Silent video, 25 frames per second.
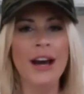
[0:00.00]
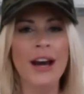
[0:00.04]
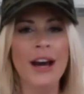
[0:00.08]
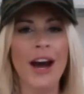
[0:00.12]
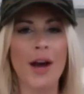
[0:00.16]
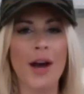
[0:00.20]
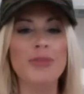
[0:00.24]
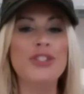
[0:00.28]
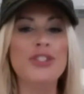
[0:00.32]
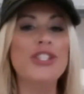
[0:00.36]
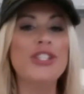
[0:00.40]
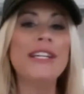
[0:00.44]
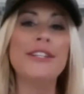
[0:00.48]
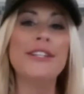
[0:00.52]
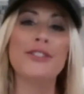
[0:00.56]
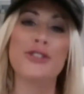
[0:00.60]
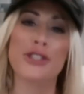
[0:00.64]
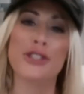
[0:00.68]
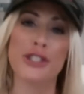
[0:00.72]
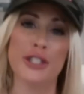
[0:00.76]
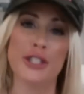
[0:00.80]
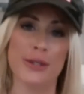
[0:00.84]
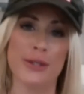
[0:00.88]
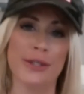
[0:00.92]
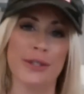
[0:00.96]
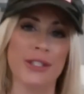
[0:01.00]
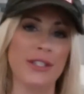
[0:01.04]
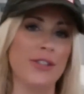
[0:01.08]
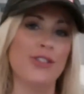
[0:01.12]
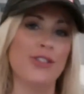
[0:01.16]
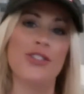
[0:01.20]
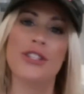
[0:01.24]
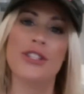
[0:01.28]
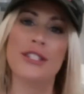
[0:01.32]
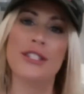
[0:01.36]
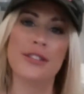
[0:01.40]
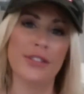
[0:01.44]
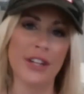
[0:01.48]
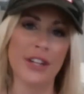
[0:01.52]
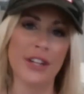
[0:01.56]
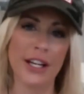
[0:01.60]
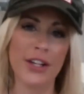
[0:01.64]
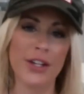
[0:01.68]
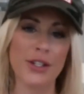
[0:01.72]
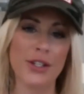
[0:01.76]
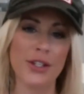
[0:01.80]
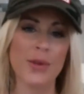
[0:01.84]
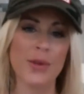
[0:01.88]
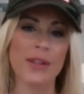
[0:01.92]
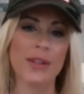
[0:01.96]
she introduced us. She's very
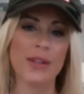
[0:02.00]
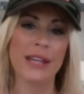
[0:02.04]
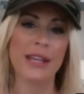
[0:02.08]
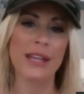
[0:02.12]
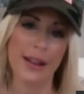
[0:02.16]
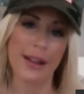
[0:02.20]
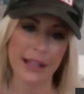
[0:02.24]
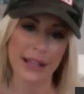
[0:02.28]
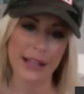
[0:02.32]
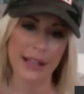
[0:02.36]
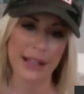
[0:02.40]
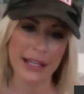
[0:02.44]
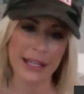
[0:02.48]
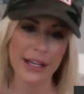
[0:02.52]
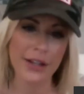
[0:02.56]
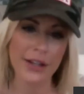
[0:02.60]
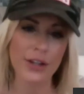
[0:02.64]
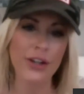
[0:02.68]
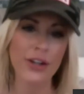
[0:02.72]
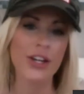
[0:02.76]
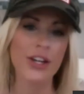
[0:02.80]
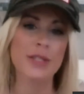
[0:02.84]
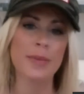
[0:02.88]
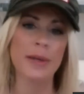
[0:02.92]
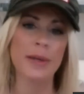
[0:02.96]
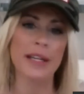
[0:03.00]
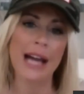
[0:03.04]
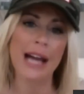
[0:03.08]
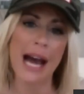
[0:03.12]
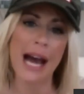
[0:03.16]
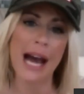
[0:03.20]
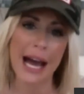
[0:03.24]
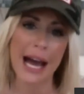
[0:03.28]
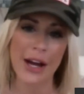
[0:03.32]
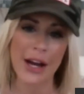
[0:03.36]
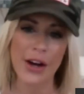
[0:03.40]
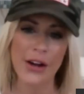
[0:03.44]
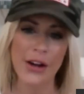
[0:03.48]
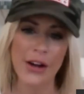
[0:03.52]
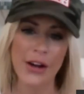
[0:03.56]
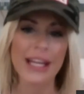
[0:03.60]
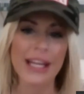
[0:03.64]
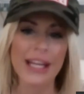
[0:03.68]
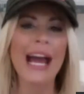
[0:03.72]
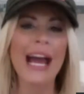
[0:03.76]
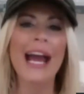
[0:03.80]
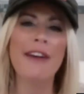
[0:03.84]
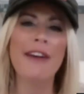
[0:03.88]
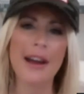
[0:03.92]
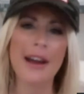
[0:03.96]
close with Kelly and her husband, Kyle. And
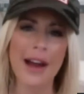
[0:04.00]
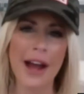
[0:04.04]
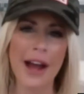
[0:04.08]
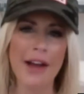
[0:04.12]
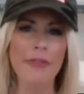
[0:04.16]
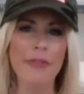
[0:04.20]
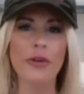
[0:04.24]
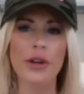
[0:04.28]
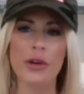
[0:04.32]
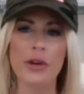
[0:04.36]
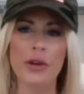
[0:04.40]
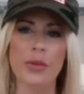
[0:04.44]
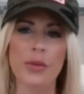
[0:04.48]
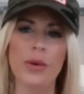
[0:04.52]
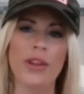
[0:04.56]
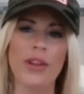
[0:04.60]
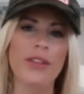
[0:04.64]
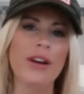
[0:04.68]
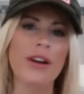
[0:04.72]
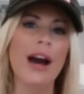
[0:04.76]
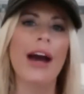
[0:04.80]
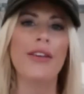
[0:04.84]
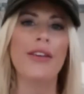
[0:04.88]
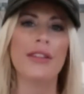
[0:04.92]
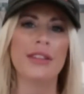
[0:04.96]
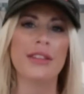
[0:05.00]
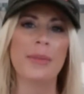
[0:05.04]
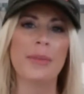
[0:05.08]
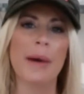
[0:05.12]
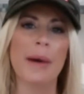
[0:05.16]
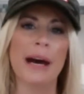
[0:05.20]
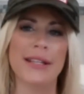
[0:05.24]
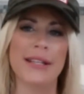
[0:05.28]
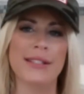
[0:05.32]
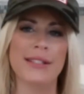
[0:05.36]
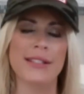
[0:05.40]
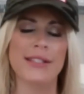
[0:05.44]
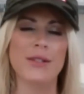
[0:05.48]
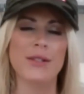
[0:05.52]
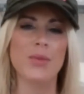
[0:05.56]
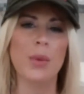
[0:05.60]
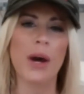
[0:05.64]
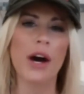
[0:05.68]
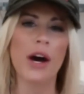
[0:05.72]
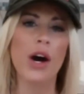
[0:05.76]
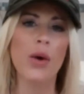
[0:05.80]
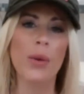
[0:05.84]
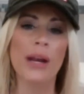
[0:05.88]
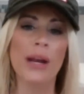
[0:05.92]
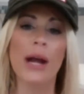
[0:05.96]
I've written with Kyle in the past as
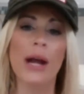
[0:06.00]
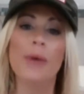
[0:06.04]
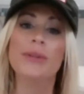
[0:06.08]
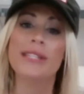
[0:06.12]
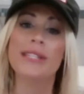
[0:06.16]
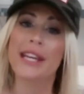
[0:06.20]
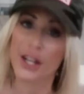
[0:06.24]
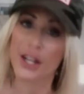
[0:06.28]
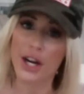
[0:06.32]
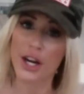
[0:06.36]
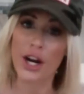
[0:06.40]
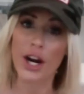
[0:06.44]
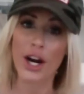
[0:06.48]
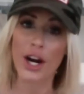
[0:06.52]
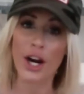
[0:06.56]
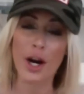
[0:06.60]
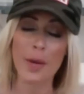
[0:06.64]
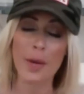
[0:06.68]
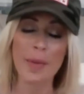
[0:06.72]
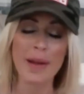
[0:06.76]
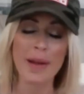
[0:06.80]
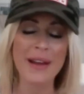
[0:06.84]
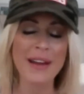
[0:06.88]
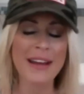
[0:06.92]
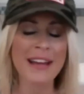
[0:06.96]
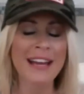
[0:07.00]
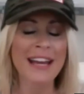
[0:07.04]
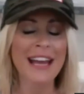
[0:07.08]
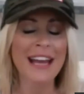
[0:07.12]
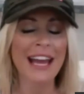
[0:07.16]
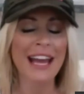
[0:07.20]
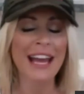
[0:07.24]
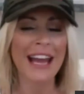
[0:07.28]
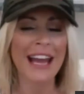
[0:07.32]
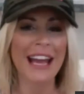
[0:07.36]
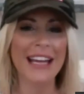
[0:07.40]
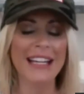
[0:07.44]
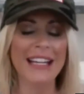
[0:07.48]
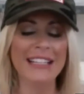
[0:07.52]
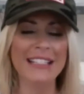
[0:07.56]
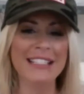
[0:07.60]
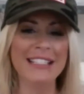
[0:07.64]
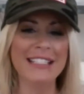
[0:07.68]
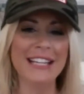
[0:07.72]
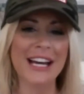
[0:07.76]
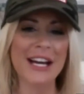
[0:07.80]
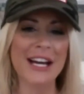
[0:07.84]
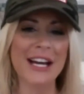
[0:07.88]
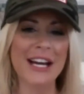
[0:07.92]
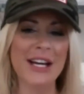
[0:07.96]
well when I was at Curb.
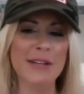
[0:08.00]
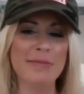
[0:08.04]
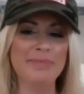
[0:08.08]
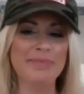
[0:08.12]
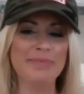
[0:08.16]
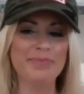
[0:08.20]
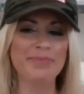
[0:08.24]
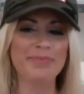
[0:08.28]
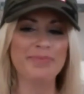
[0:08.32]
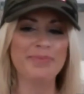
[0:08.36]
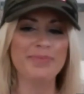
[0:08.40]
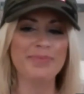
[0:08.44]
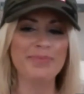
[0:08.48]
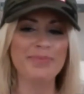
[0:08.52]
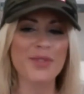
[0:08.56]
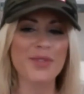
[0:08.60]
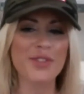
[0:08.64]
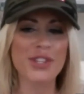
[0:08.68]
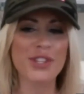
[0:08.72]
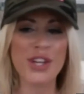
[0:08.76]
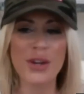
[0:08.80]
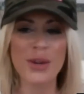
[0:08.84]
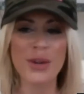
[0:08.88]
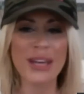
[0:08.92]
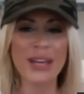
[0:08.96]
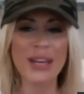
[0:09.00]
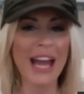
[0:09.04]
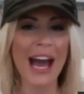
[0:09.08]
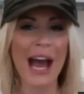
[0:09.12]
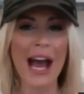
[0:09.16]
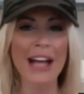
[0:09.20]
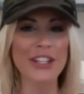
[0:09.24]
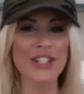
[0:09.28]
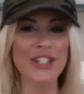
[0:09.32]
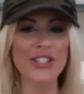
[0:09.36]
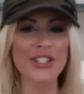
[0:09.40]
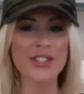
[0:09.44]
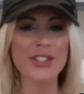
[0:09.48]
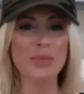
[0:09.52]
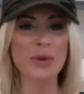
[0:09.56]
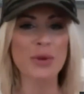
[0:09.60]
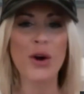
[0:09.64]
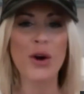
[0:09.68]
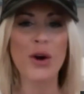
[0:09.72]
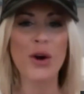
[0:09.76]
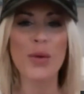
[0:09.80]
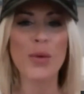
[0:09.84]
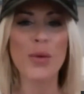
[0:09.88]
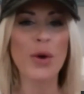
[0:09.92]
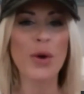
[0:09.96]
And so yeah,
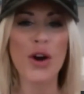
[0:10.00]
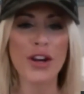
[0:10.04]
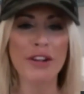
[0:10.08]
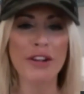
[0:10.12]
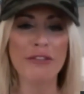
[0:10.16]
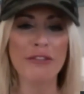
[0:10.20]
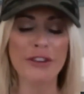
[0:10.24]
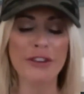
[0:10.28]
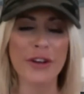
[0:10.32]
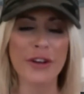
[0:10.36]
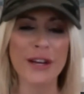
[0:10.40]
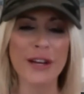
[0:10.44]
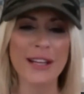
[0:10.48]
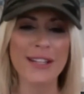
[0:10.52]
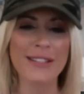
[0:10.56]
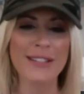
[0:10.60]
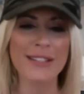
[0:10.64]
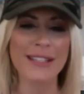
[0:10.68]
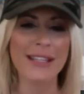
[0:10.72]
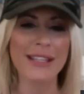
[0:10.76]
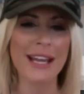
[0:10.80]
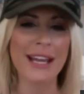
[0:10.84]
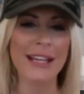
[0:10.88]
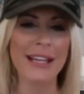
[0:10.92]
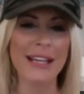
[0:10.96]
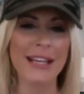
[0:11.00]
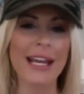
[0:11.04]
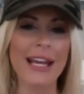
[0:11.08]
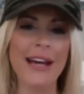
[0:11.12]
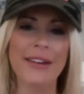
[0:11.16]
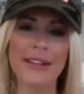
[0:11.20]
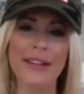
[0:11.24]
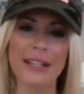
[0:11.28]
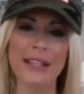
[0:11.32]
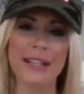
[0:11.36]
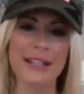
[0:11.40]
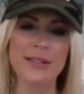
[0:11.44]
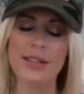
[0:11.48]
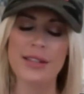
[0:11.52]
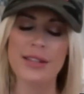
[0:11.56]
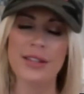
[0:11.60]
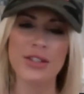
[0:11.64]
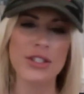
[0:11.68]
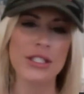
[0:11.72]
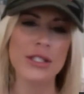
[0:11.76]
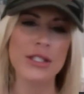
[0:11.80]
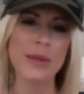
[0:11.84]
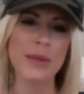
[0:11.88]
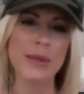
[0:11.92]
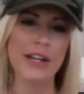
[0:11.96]
we're all good friends, and Kelly is
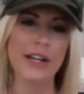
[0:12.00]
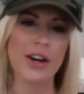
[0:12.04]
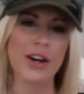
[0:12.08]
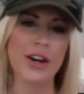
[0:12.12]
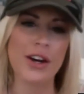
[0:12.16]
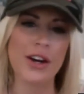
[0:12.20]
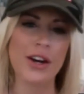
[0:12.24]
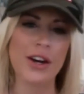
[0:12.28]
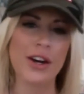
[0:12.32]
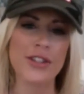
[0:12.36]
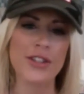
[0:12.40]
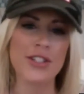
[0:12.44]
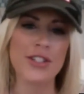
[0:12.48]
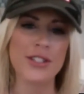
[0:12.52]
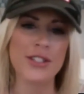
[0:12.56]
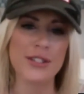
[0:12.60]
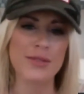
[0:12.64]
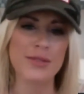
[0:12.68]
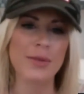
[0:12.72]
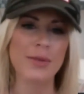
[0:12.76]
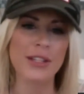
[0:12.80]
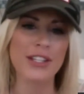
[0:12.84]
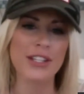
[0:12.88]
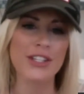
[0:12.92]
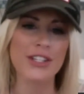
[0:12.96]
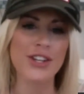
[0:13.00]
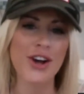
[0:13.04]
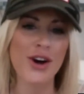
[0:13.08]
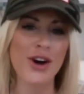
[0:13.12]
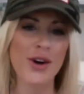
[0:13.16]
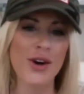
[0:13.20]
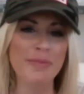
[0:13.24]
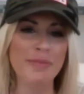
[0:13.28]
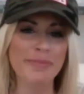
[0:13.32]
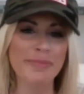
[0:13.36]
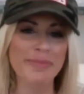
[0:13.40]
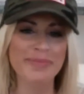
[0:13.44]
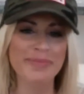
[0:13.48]
such a sweetheart. She's really a doll.